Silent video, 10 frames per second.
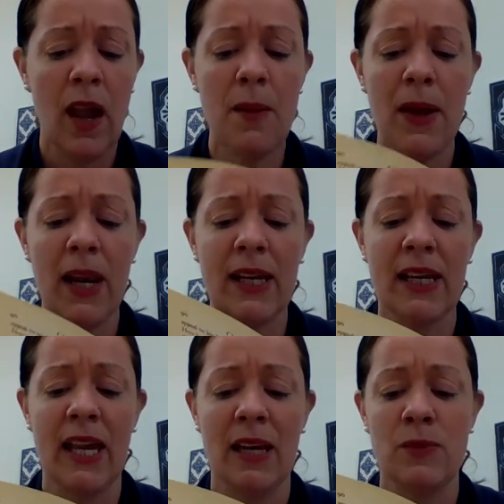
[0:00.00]
I bet I can
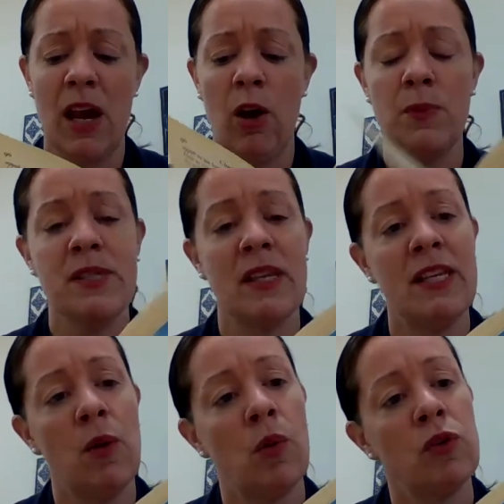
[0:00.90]
get him to help, said
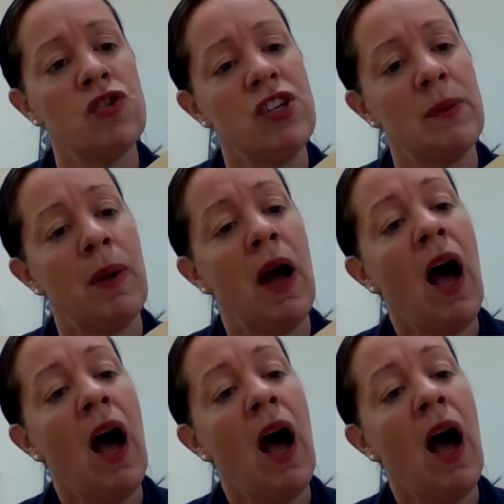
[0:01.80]
the old sheep.